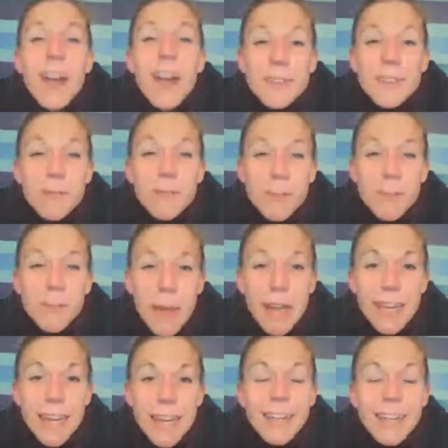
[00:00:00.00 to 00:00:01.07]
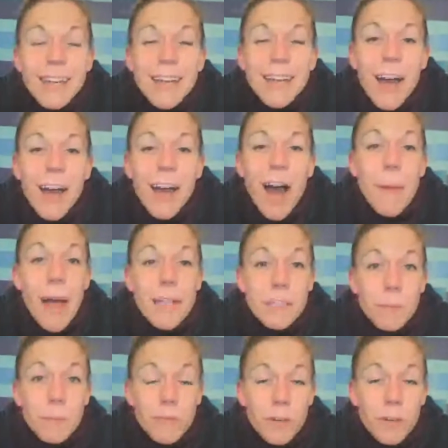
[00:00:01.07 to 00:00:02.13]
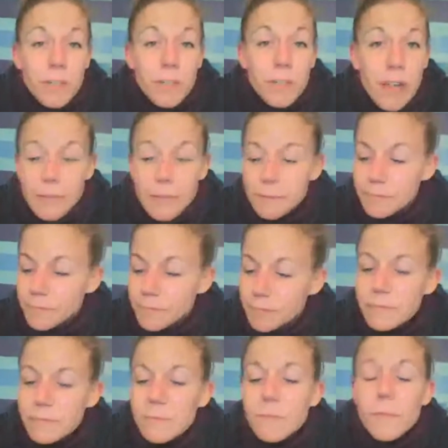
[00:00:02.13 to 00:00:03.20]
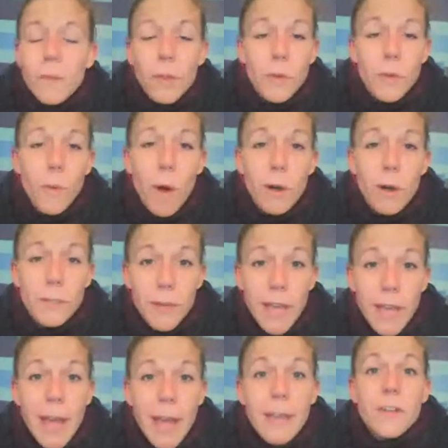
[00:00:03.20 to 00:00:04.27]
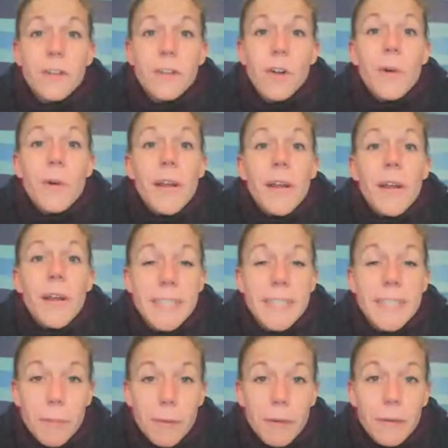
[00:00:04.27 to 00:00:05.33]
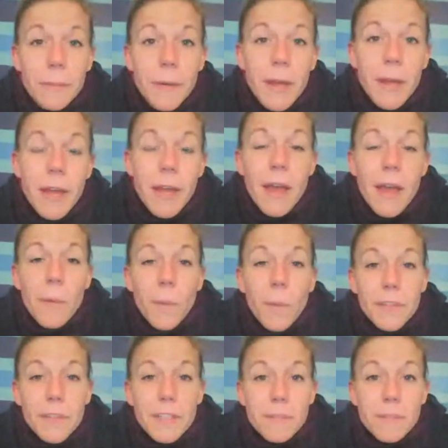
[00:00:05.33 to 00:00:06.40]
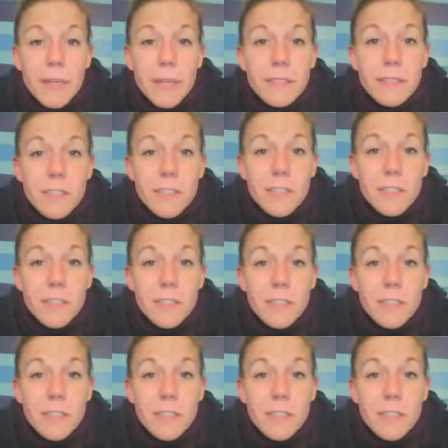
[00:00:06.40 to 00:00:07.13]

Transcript: your household spending as a preferred client. You also get your own ID number. What this means is